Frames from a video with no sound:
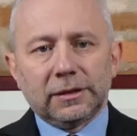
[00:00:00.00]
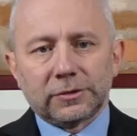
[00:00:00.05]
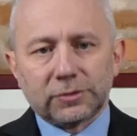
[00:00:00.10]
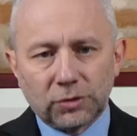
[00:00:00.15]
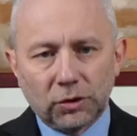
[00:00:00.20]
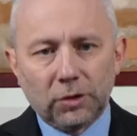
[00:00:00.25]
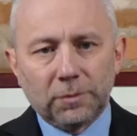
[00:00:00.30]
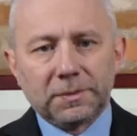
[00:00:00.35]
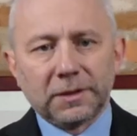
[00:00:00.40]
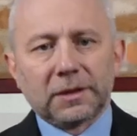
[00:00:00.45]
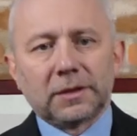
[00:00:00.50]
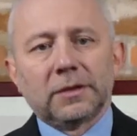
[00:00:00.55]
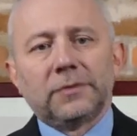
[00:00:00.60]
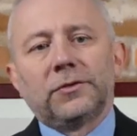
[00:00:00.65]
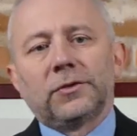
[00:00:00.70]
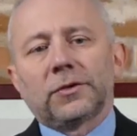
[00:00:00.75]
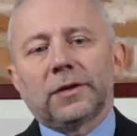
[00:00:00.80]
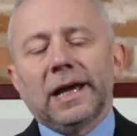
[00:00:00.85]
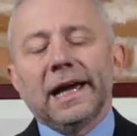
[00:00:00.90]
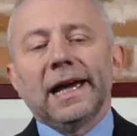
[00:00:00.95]
topic
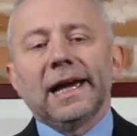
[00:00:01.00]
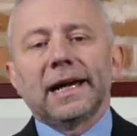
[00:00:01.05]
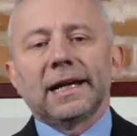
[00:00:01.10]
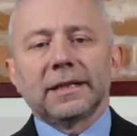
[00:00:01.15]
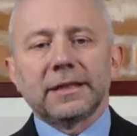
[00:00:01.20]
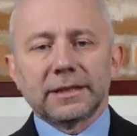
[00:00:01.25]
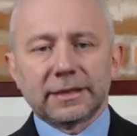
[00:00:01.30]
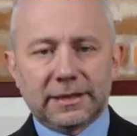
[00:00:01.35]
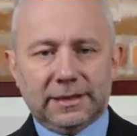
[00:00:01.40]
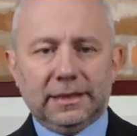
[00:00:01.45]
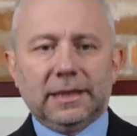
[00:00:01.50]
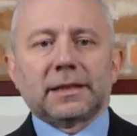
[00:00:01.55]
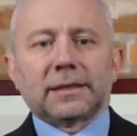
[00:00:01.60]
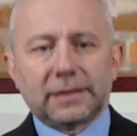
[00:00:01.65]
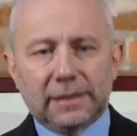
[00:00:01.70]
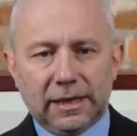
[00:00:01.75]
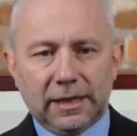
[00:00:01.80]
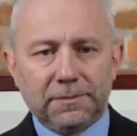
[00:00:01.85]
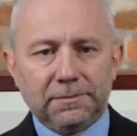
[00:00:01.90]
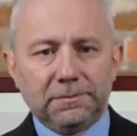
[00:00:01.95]
for any
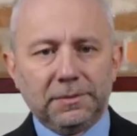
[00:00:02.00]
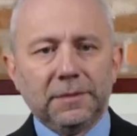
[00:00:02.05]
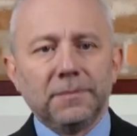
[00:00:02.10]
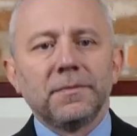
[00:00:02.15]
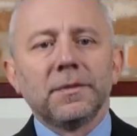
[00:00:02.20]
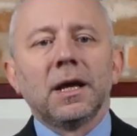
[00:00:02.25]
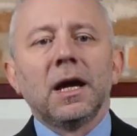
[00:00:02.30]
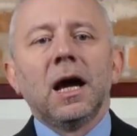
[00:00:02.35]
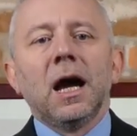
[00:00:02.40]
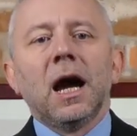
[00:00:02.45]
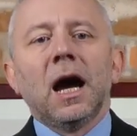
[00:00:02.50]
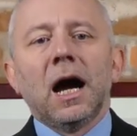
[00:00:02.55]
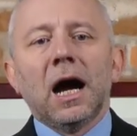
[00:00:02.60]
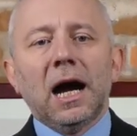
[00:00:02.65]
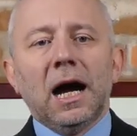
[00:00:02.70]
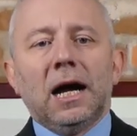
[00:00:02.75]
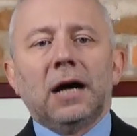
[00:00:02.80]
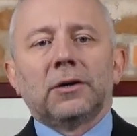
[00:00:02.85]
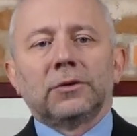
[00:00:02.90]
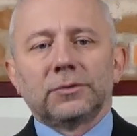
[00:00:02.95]
startup:
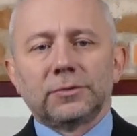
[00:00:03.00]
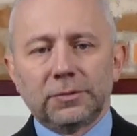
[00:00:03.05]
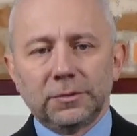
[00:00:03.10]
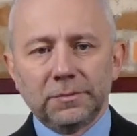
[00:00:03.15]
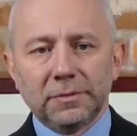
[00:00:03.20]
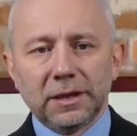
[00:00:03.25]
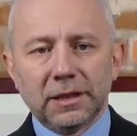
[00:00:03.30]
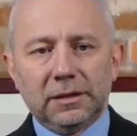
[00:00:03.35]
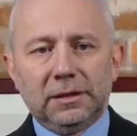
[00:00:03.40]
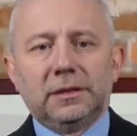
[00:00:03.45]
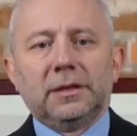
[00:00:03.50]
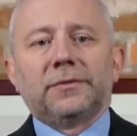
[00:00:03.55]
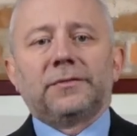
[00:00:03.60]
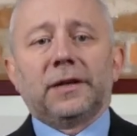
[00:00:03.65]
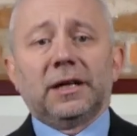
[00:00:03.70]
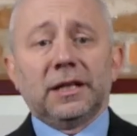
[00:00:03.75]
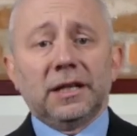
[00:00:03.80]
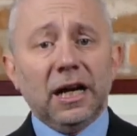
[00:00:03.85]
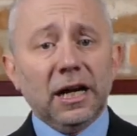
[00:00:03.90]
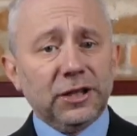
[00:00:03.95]
how to build a
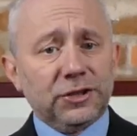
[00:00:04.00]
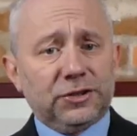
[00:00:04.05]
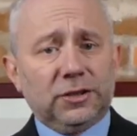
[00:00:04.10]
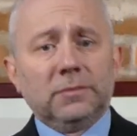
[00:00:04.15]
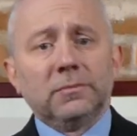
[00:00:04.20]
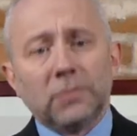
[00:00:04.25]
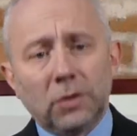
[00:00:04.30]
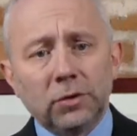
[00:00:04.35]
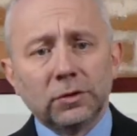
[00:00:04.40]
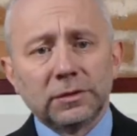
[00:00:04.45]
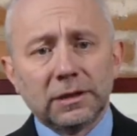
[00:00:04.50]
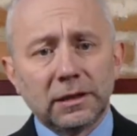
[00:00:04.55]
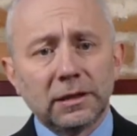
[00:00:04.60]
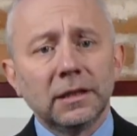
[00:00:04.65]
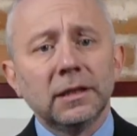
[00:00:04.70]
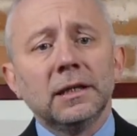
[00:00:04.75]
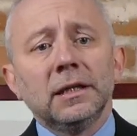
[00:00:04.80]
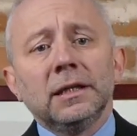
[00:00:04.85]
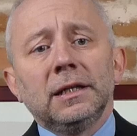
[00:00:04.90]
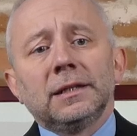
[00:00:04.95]
financial model
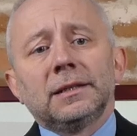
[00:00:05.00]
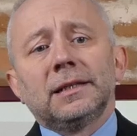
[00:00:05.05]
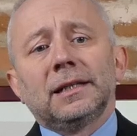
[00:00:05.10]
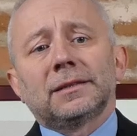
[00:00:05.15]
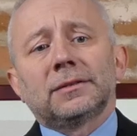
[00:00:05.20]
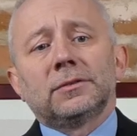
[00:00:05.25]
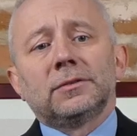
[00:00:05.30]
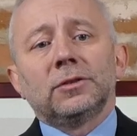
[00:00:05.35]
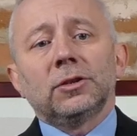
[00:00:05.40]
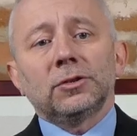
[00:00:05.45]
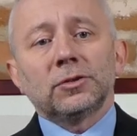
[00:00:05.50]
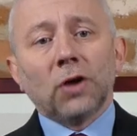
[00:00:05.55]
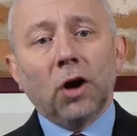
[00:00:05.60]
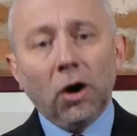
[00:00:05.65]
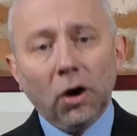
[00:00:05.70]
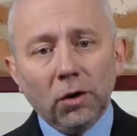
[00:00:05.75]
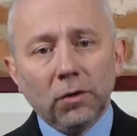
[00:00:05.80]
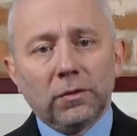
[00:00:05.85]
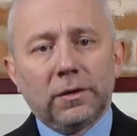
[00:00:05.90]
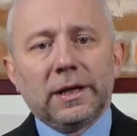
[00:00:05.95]
that not
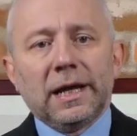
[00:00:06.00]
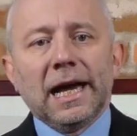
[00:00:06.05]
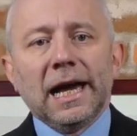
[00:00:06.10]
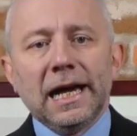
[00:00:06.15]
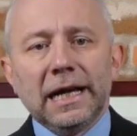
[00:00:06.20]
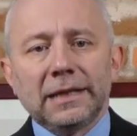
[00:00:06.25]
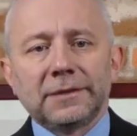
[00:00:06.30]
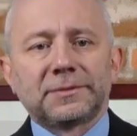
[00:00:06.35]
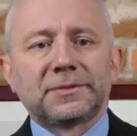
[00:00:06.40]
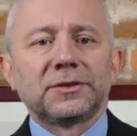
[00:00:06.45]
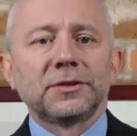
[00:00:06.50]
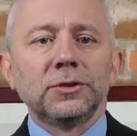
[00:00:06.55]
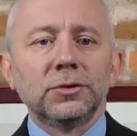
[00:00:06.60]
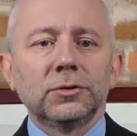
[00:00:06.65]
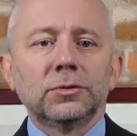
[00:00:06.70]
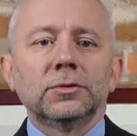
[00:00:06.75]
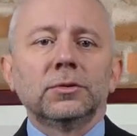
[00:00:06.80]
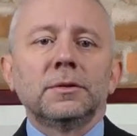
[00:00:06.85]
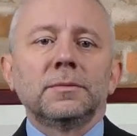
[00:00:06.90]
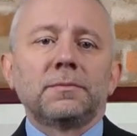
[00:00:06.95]
only helps
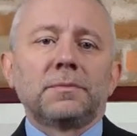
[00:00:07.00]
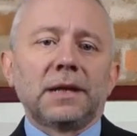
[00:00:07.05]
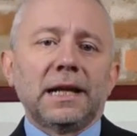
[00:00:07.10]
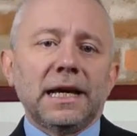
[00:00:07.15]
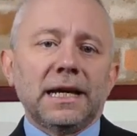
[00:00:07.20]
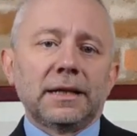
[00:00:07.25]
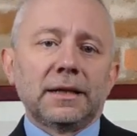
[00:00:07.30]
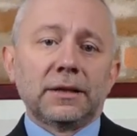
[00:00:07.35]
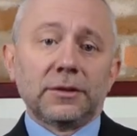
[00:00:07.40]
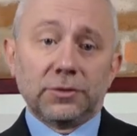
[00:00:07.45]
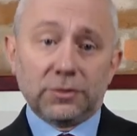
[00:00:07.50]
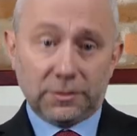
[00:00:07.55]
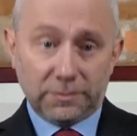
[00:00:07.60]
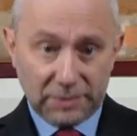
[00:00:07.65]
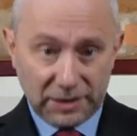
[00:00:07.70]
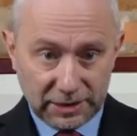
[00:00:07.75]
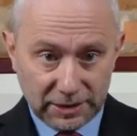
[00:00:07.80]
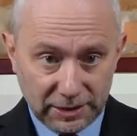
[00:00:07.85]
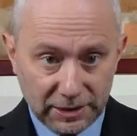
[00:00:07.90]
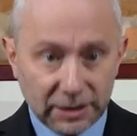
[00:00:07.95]
you plan your
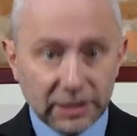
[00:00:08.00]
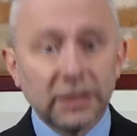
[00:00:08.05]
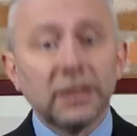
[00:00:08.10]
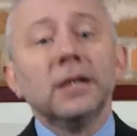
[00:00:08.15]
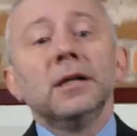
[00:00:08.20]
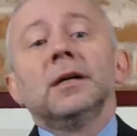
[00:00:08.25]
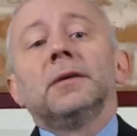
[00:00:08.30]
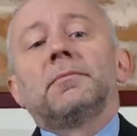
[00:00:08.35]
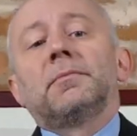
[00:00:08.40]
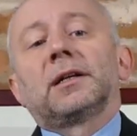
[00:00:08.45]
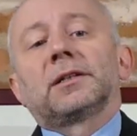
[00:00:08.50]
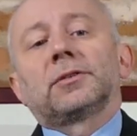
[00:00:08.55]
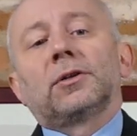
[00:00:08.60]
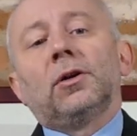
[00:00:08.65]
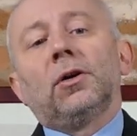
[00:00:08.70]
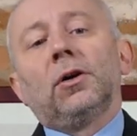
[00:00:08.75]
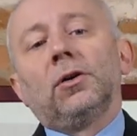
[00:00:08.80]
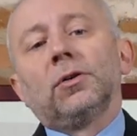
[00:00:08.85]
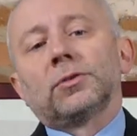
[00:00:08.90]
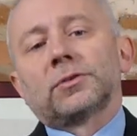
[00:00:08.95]
business but
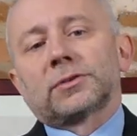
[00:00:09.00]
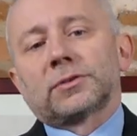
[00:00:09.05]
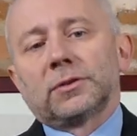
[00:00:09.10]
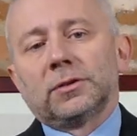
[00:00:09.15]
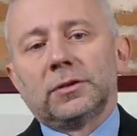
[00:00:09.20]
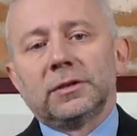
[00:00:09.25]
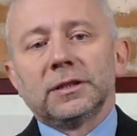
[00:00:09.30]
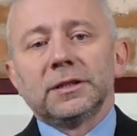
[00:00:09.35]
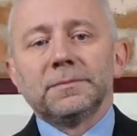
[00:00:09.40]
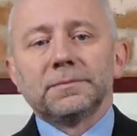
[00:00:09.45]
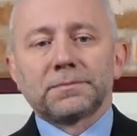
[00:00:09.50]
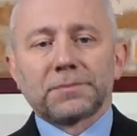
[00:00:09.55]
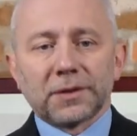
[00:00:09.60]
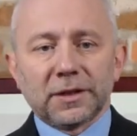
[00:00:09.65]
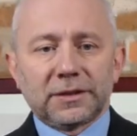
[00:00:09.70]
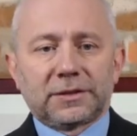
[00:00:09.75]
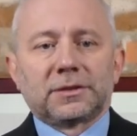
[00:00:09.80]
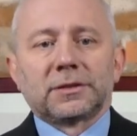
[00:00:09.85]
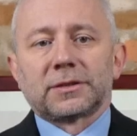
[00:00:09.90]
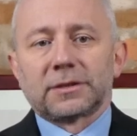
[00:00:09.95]
also
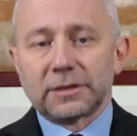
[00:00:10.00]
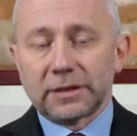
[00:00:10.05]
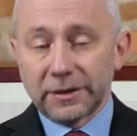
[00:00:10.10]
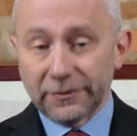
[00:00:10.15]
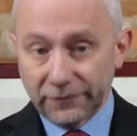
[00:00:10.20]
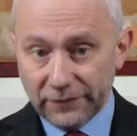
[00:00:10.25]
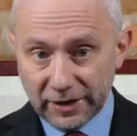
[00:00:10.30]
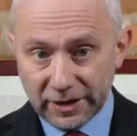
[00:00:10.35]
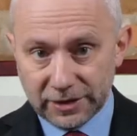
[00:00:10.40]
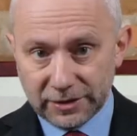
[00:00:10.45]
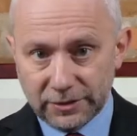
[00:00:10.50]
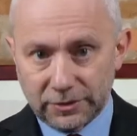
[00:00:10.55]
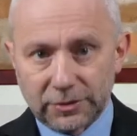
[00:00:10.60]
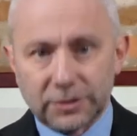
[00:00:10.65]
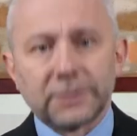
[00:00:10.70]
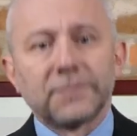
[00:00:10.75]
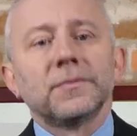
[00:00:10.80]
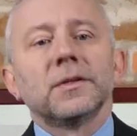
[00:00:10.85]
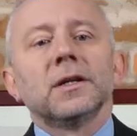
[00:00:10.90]
impresses investors.